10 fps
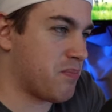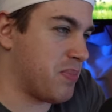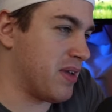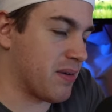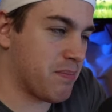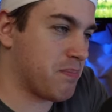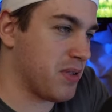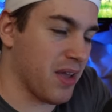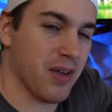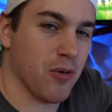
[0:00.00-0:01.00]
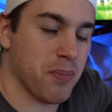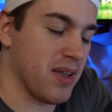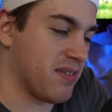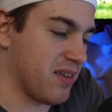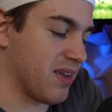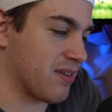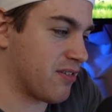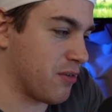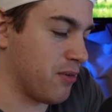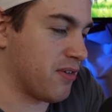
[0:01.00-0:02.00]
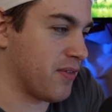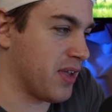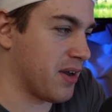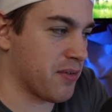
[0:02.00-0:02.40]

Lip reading: be playing on PC exclusively.